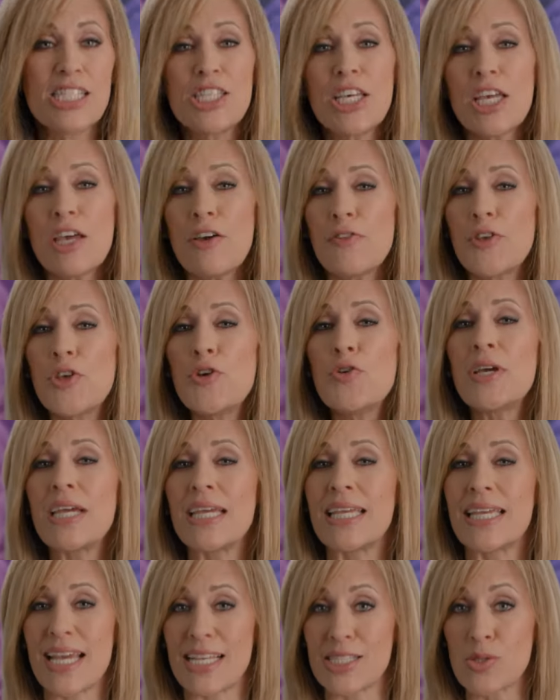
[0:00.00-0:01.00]
See if you
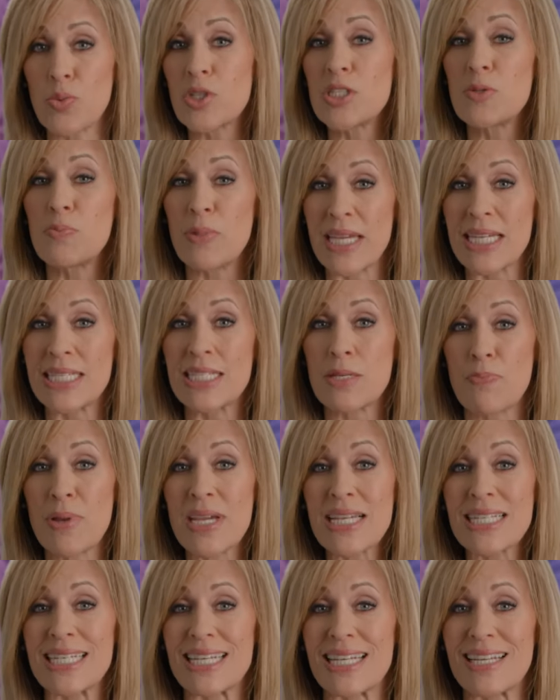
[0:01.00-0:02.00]
can guess what's being
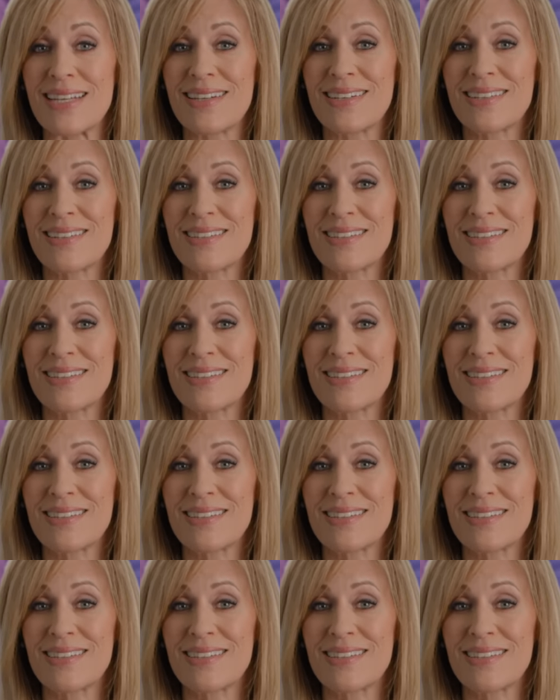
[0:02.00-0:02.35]
depicted.